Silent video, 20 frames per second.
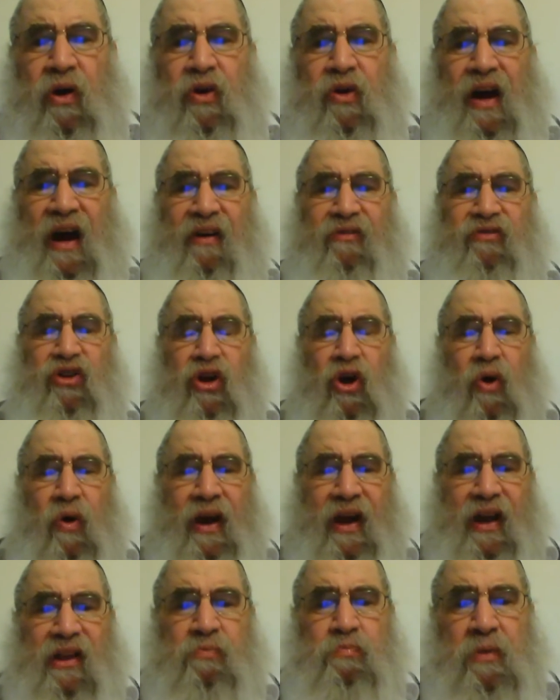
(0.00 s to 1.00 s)
you have to go
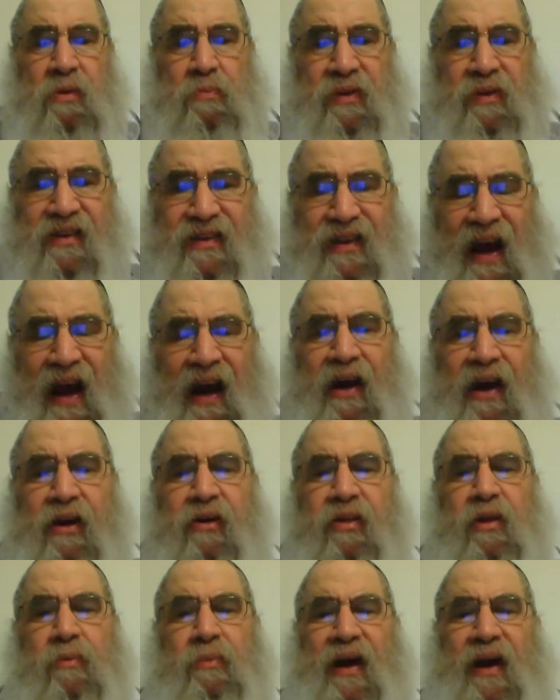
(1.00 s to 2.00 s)
ahead and be
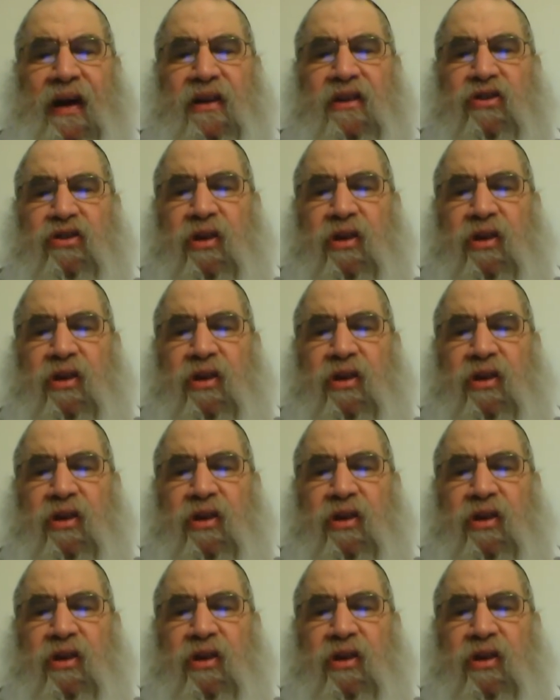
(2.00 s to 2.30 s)
matire the bias.